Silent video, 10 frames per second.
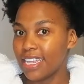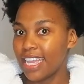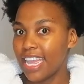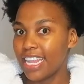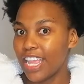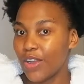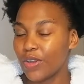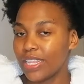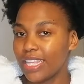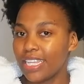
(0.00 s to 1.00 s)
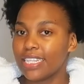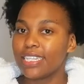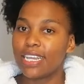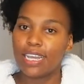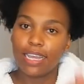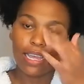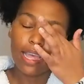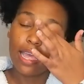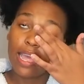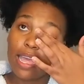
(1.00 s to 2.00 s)
earlier on, that
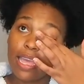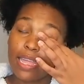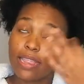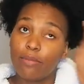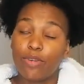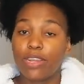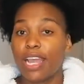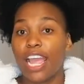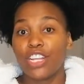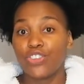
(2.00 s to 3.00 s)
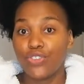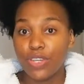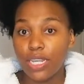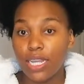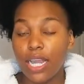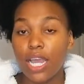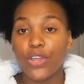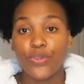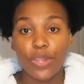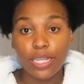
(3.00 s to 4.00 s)
in the morning I drink
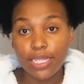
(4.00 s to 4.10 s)
green